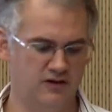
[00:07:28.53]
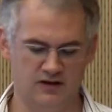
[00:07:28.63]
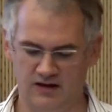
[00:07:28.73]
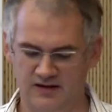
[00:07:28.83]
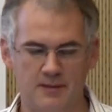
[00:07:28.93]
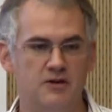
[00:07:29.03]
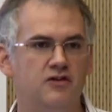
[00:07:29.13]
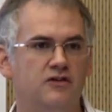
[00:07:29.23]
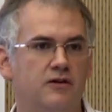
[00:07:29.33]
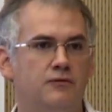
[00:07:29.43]
in
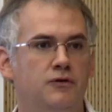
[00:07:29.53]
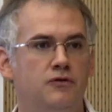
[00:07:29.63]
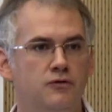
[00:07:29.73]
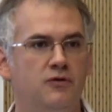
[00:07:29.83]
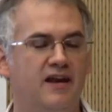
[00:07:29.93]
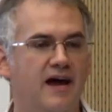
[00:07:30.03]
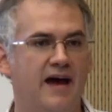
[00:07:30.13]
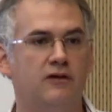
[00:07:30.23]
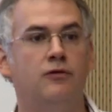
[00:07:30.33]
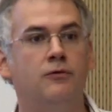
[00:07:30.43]
damages if you do get
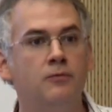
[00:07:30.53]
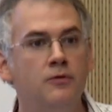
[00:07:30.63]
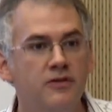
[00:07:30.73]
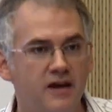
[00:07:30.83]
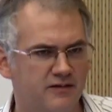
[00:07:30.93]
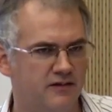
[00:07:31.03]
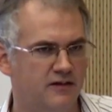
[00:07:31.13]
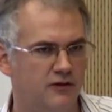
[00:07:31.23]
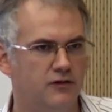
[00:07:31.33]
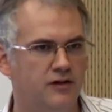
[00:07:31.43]
hacked through the
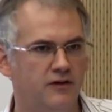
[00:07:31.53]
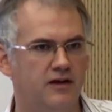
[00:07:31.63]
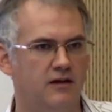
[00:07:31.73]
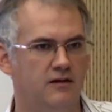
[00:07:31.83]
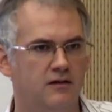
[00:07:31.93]
SSL certificate.